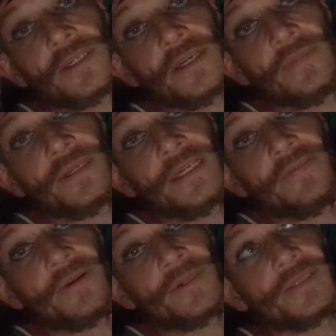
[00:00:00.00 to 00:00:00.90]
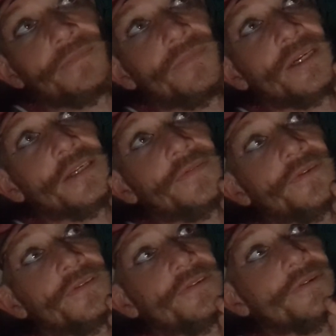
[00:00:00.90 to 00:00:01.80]
I can't believe how much money I've
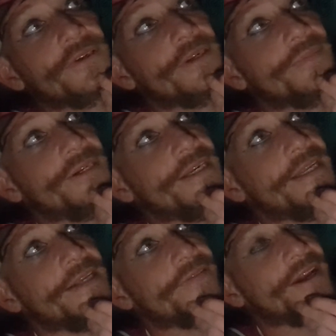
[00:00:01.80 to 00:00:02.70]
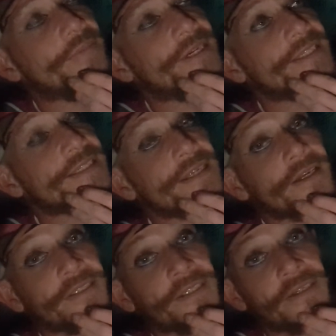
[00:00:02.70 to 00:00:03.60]
gone through. I can't believe how many
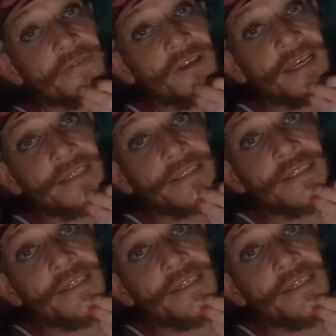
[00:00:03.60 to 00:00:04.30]
disasters I've had.